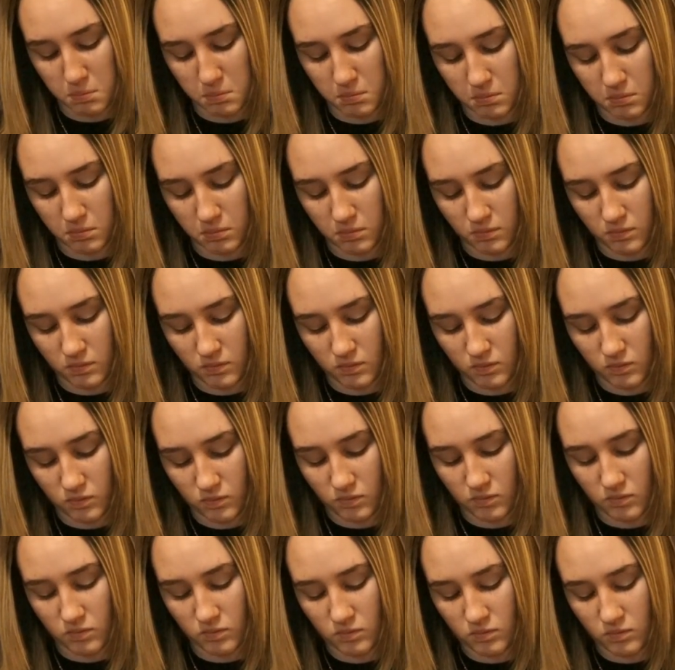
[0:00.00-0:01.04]

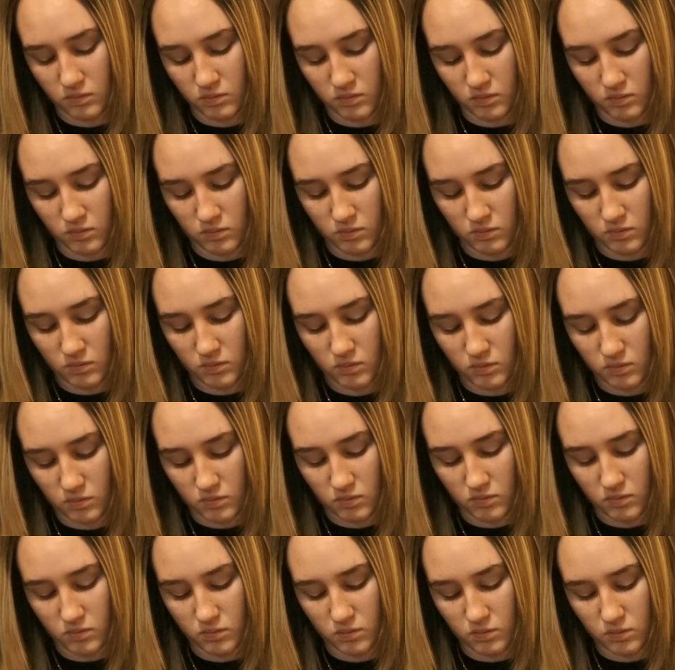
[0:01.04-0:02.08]

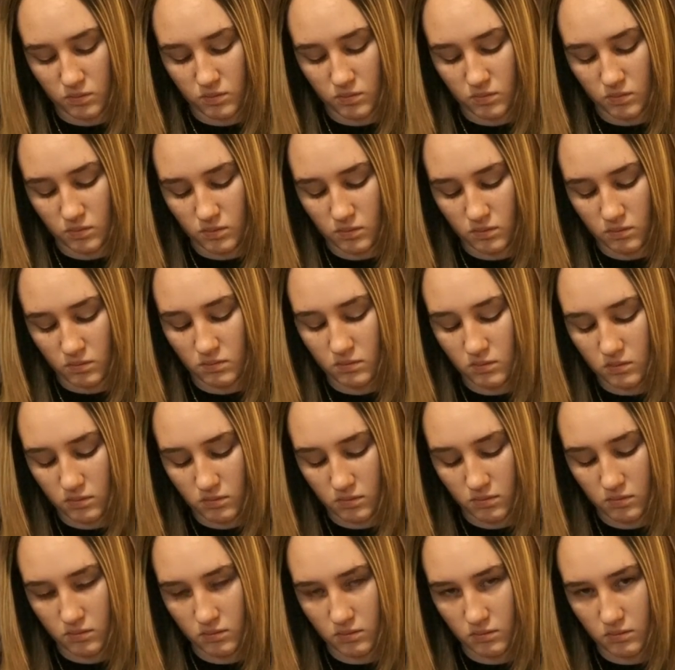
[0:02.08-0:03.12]

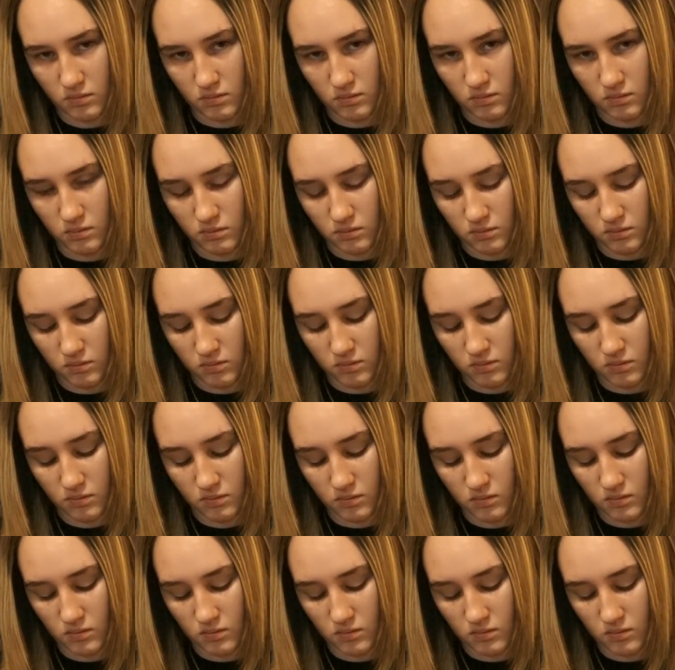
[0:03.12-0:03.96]
(silence)